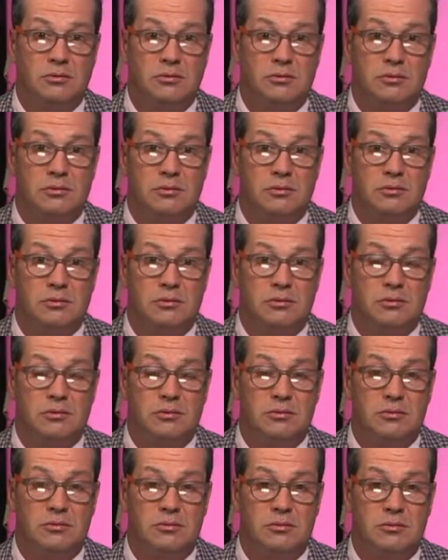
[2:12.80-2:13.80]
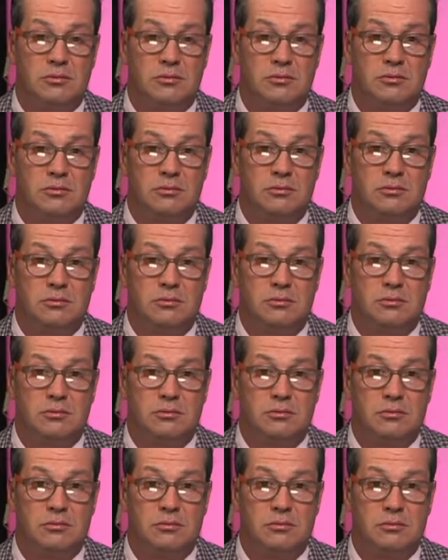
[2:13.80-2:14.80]

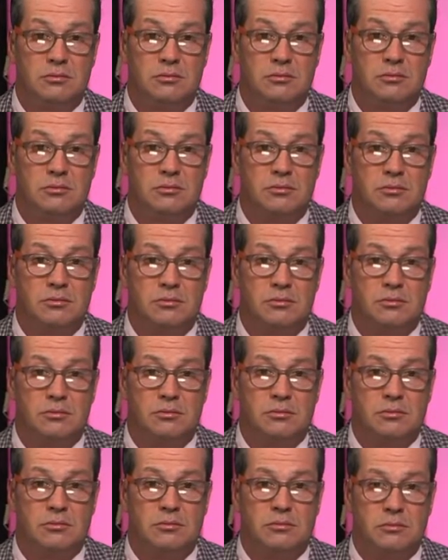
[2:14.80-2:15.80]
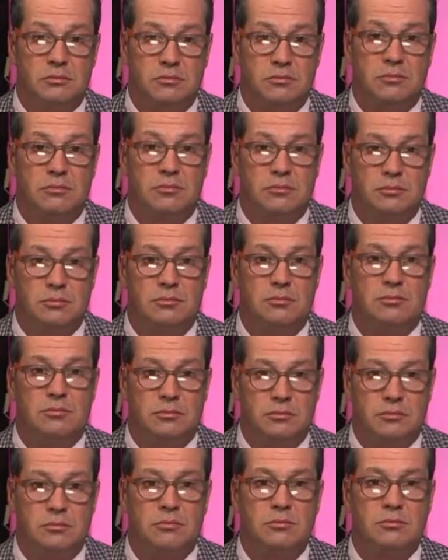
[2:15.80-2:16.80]
The person shown says nothing.